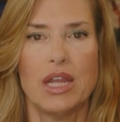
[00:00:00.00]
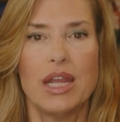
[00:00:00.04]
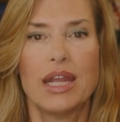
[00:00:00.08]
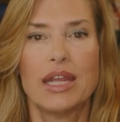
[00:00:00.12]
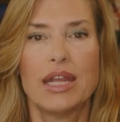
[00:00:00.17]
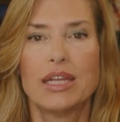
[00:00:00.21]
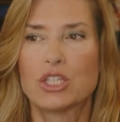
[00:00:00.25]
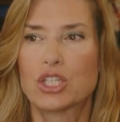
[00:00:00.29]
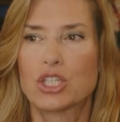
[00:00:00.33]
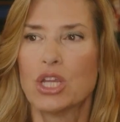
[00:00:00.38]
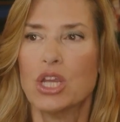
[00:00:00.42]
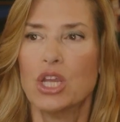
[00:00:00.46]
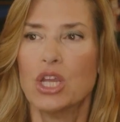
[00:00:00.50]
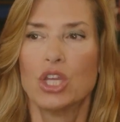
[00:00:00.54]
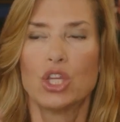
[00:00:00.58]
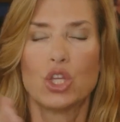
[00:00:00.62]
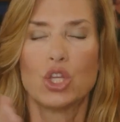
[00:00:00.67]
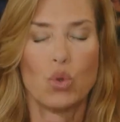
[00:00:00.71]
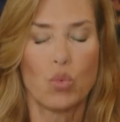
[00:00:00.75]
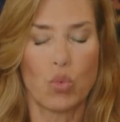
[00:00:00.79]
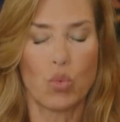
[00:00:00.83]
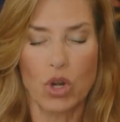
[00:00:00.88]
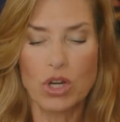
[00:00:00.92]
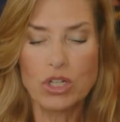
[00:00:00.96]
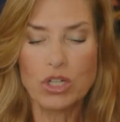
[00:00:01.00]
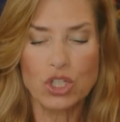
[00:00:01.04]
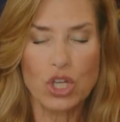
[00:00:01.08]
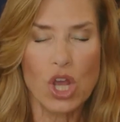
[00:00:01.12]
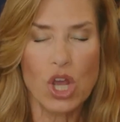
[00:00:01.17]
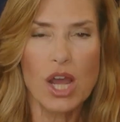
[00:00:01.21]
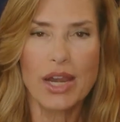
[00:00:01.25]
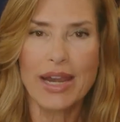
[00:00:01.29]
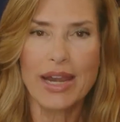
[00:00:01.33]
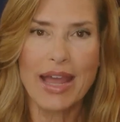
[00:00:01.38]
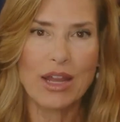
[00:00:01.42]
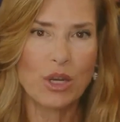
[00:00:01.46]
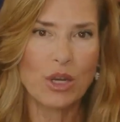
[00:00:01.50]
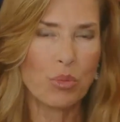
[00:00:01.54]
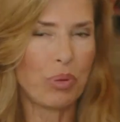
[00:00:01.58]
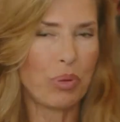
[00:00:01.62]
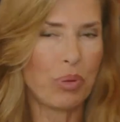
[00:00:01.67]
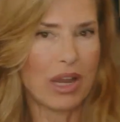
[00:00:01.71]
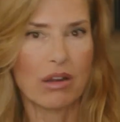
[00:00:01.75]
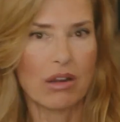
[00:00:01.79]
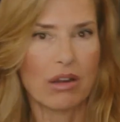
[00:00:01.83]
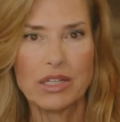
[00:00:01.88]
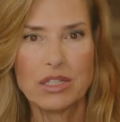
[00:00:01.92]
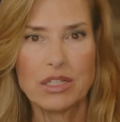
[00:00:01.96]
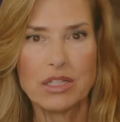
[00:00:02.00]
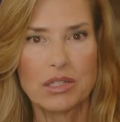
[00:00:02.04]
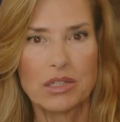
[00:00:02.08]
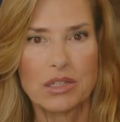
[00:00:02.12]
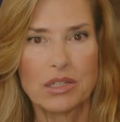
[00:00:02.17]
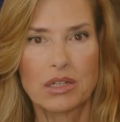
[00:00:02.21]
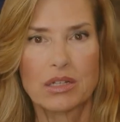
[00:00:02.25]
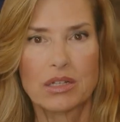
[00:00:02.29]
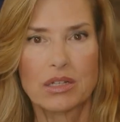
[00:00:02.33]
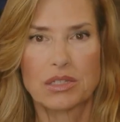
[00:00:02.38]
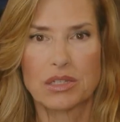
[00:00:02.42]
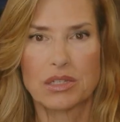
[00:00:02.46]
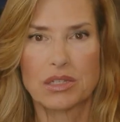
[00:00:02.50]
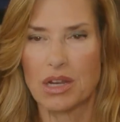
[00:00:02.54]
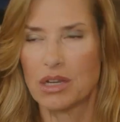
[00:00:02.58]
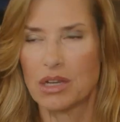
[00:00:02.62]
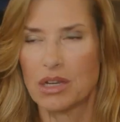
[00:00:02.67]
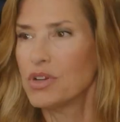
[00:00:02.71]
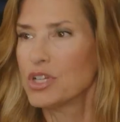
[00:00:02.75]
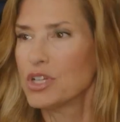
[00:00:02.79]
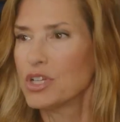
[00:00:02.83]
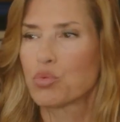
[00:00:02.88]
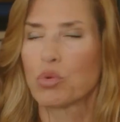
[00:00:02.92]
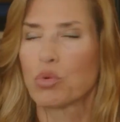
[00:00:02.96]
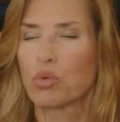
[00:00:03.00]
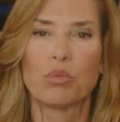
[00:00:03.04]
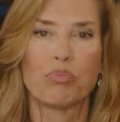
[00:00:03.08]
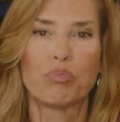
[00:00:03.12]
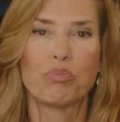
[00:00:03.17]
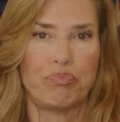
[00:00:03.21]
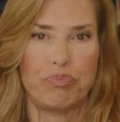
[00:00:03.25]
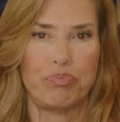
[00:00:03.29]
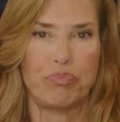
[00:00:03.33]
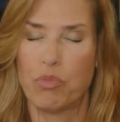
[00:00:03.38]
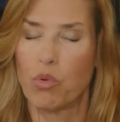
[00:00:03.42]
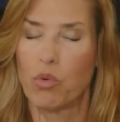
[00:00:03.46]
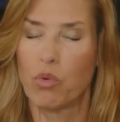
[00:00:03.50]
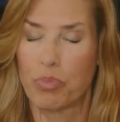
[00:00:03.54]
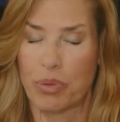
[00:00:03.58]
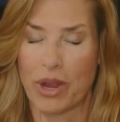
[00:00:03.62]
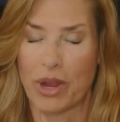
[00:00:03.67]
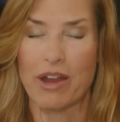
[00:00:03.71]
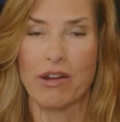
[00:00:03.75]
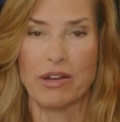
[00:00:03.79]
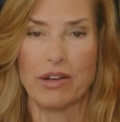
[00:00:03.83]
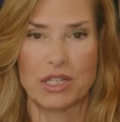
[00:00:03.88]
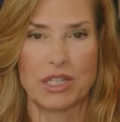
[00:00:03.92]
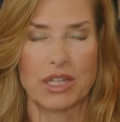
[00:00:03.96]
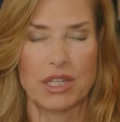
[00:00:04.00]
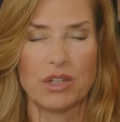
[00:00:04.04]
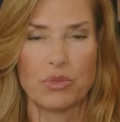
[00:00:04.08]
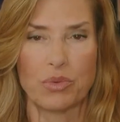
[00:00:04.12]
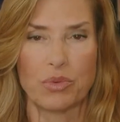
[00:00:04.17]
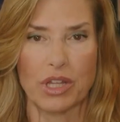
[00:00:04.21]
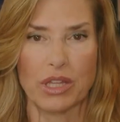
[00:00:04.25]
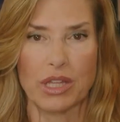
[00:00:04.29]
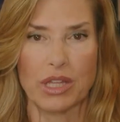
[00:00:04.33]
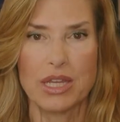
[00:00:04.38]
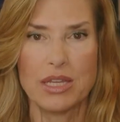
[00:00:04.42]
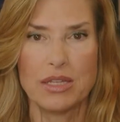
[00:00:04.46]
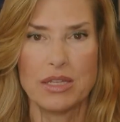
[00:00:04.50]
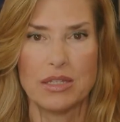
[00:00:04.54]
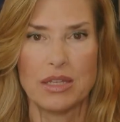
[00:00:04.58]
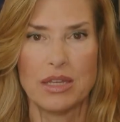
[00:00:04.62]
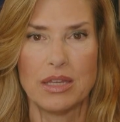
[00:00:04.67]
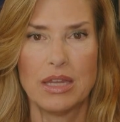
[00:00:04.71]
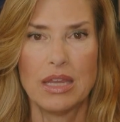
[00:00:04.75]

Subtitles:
is you weren't taught how to parent, because none of us were parented really.